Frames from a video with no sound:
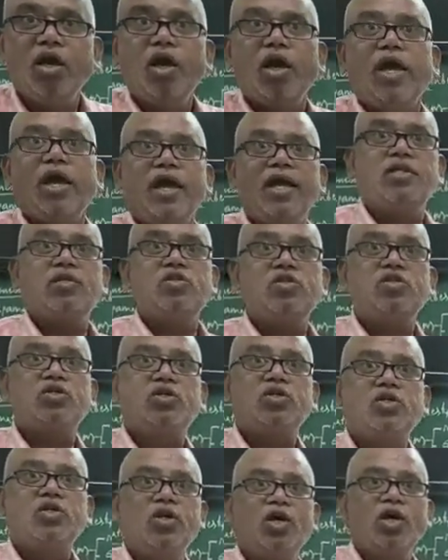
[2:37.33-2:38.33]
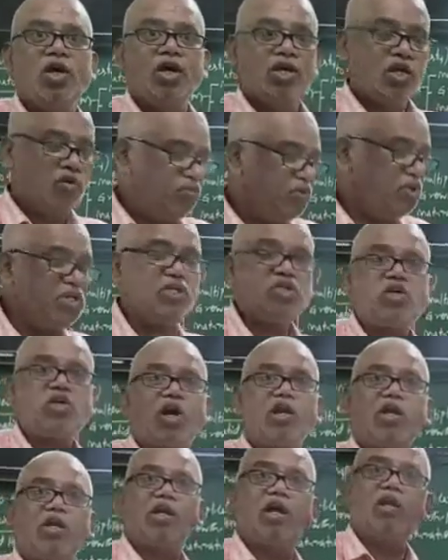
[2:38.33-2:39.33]
Hence, if it is
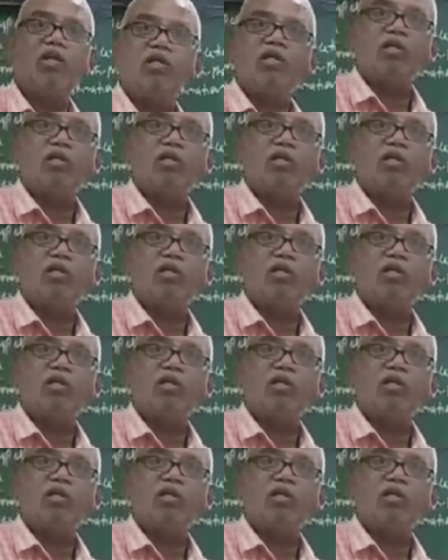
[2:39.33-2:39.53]
organ,